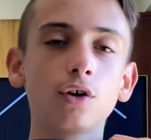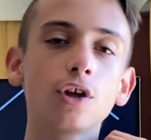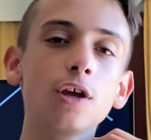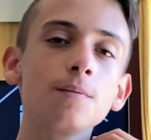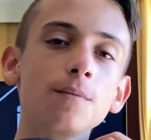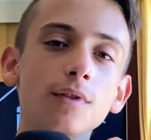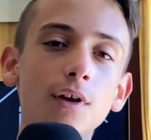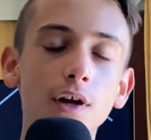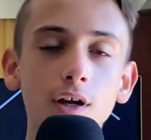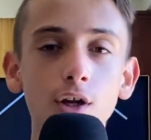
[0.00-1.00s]
Okay,
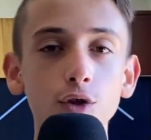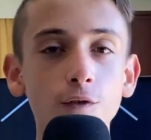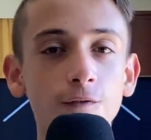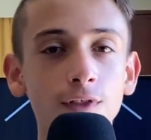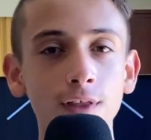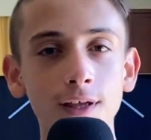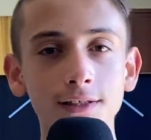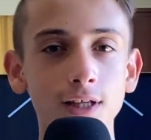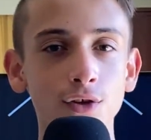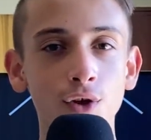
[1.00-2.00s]
there are a lot of
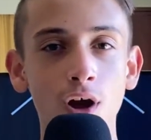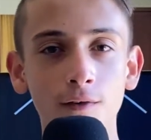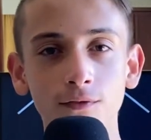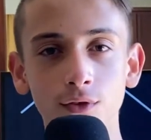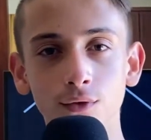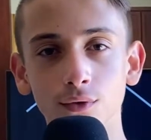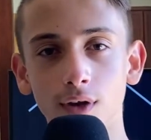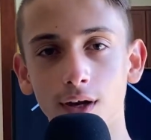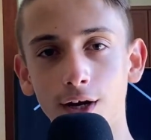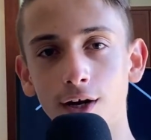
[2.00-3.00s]
things that you have to
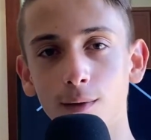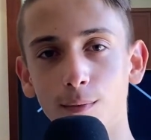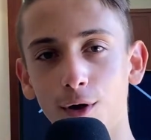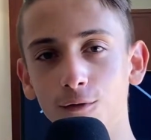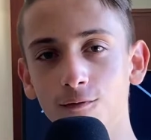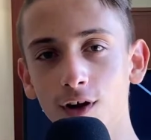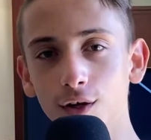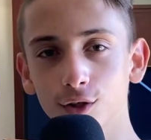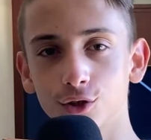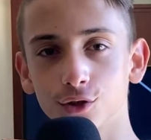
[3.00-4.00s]
learn about
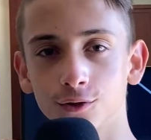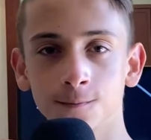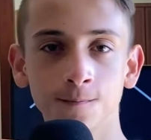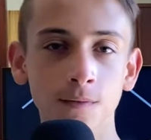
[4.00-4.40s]
functions,